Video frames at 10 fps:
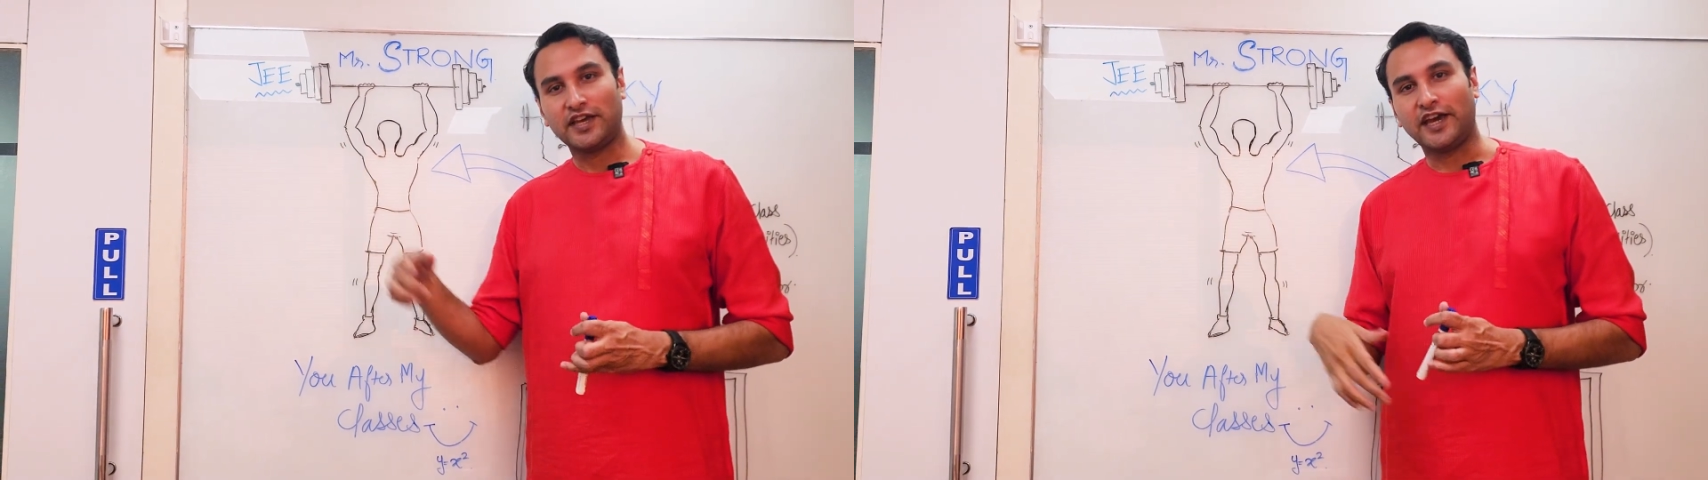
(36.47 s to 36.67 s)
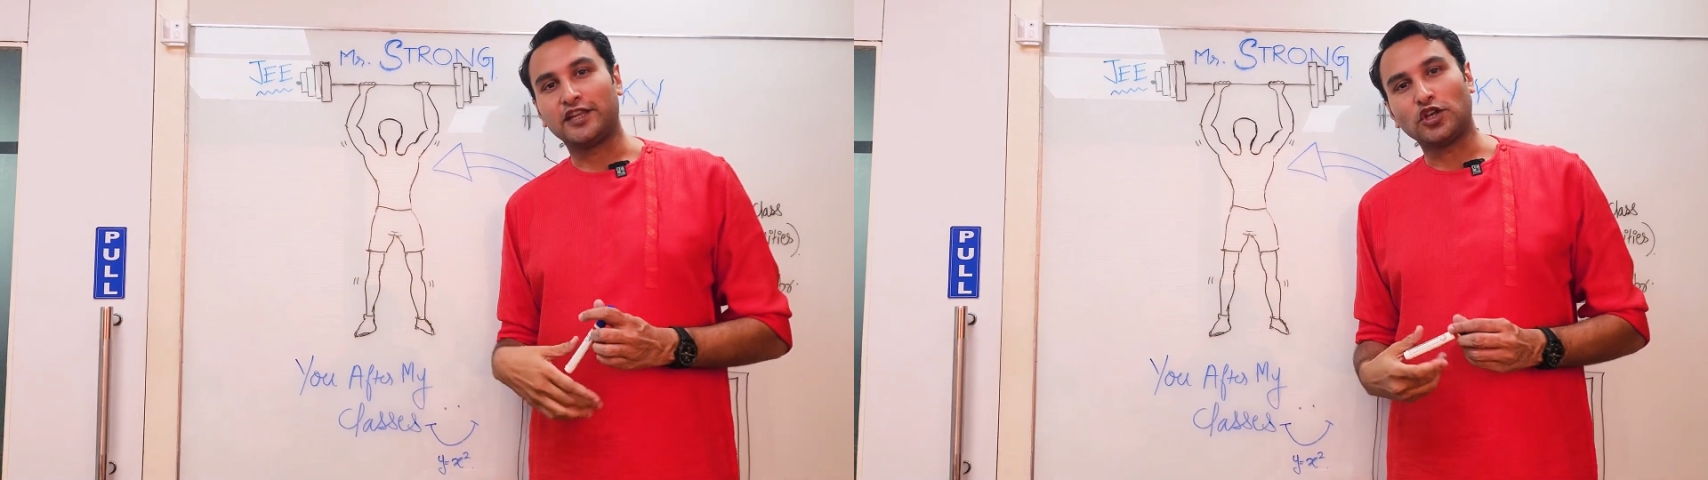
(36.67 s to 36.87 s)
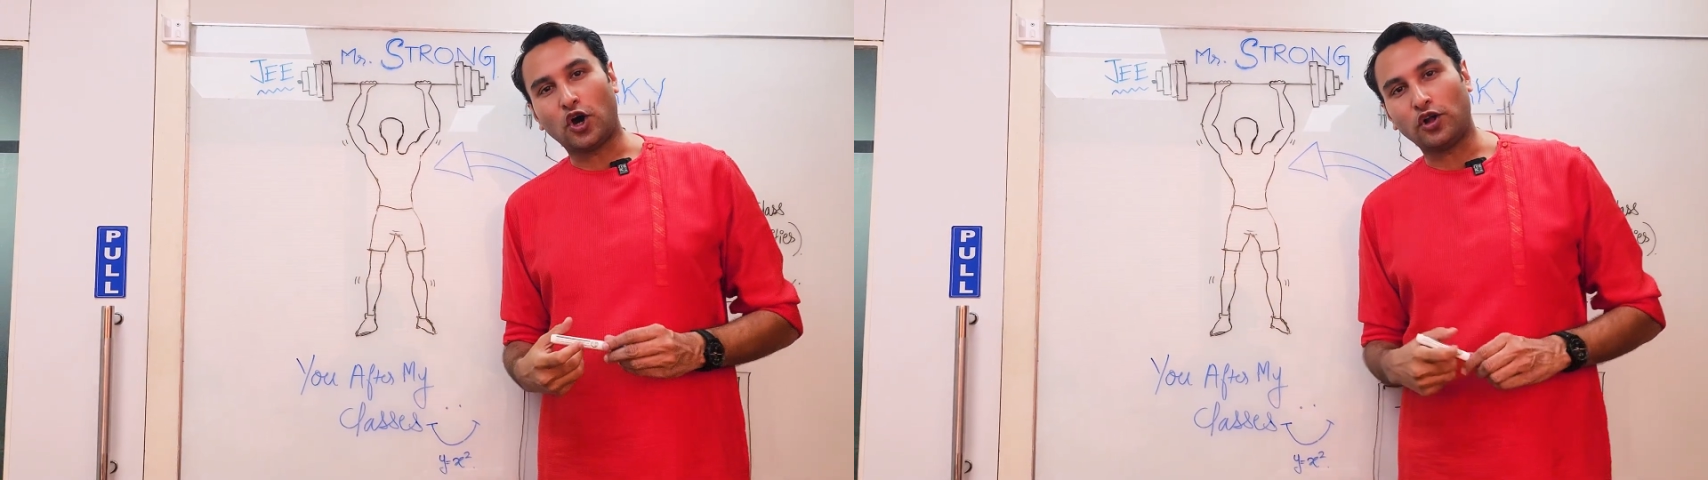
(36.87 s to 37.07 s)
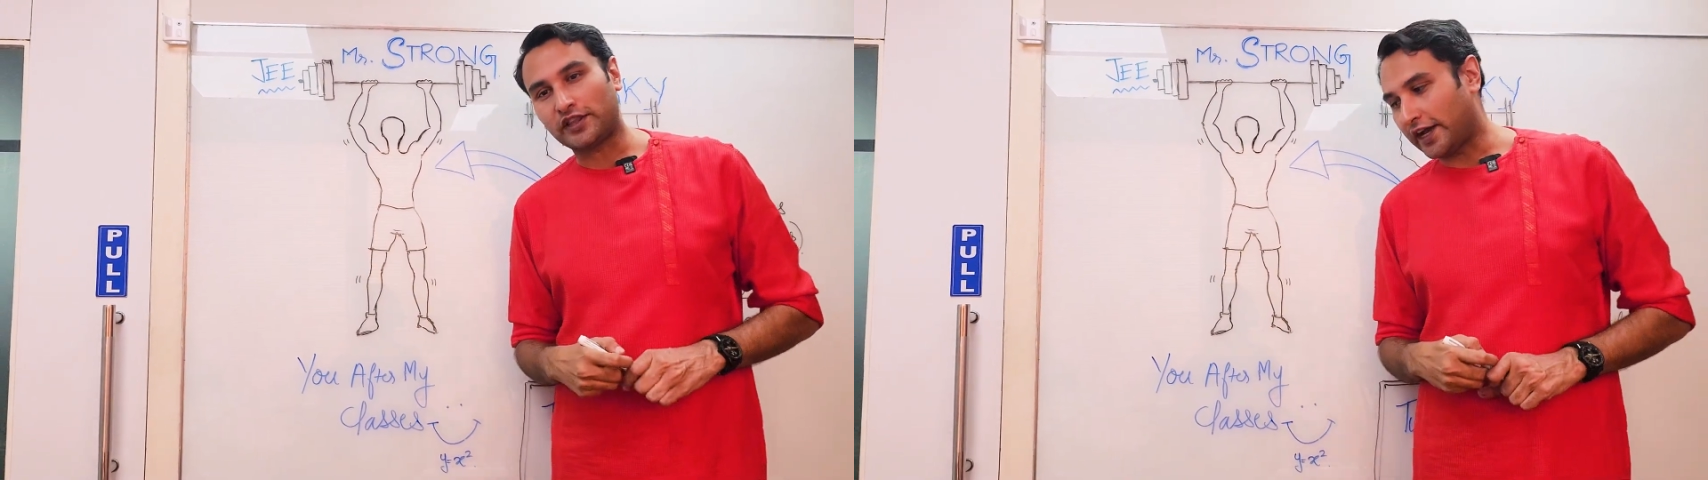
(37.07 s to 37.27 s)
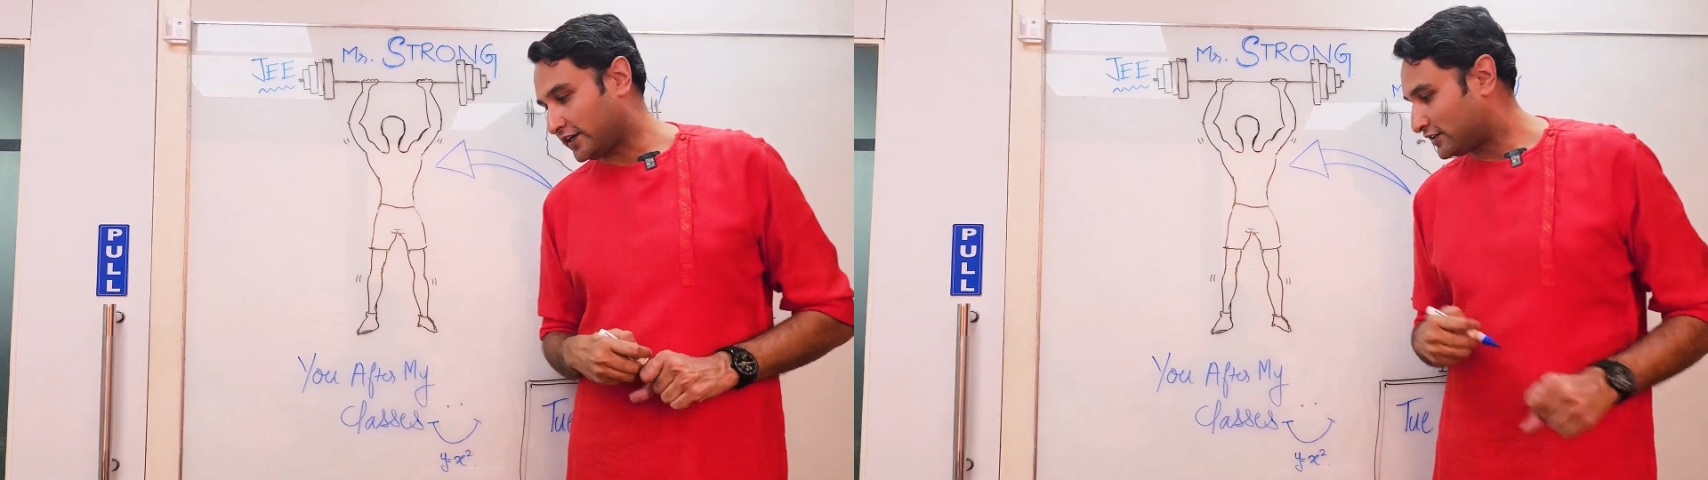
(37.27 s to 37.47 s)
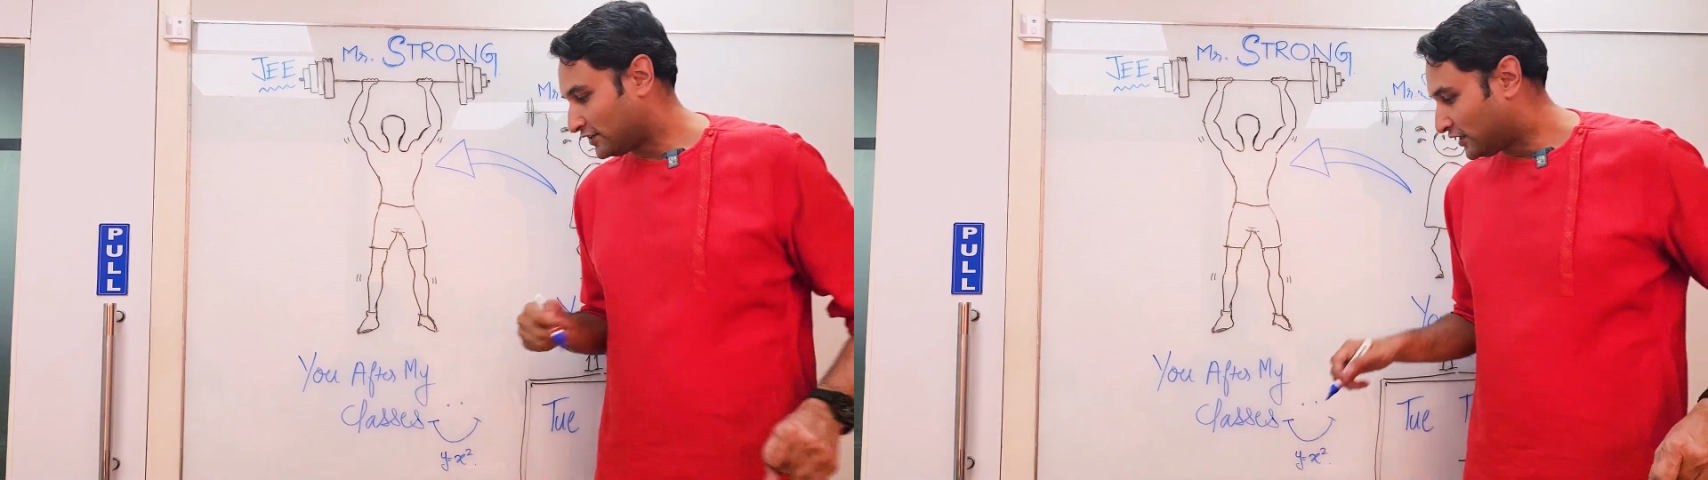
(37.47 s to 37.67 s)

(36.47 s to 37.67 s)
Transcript: and all that